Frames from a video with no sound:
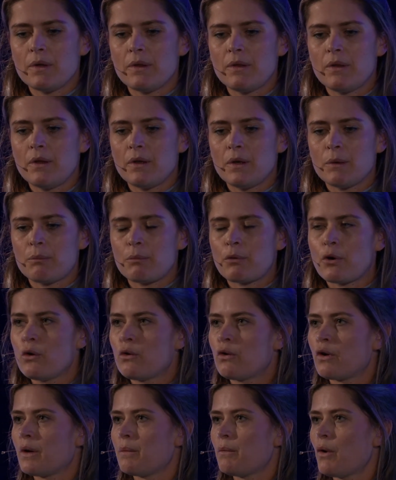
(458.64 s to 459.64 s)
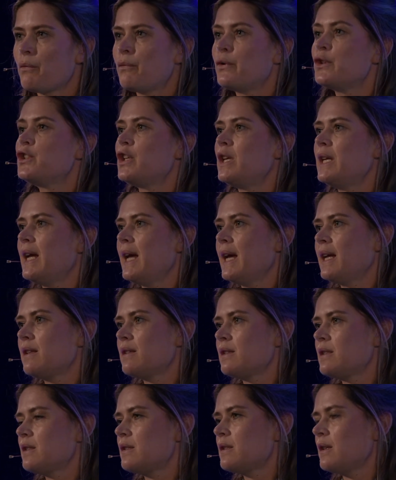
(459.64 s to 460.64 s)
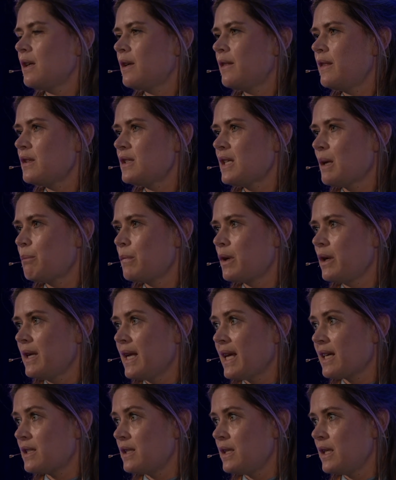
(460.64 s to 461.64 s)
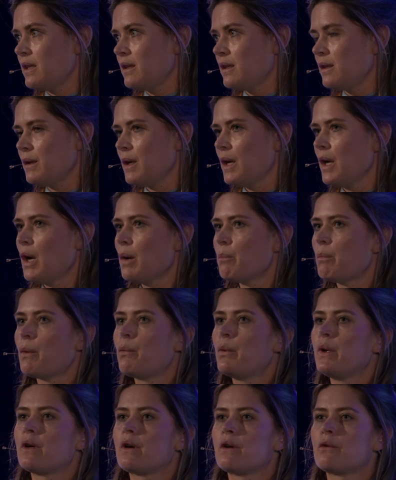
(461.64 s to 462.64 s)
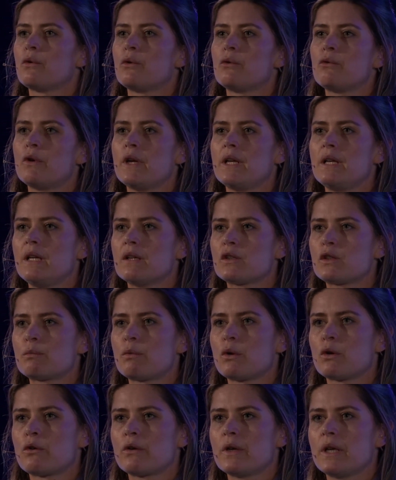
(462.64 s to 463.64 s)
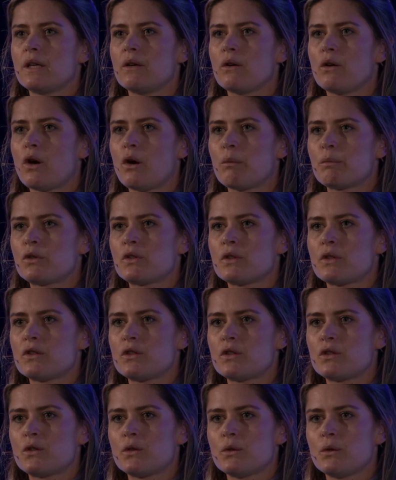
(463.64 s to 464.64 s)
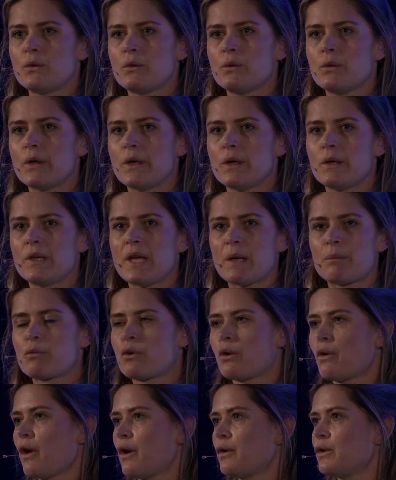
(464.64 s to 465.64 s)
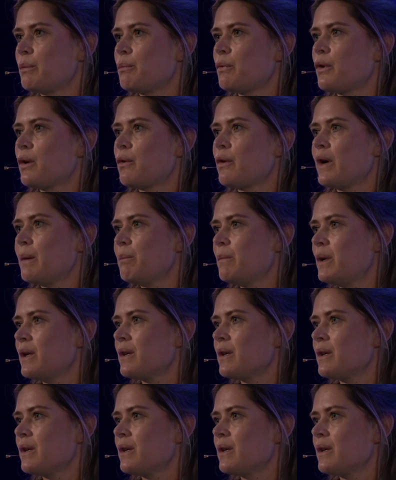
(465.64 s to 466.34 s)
The program officially ends December next year, but we are already exploring options to prolong the program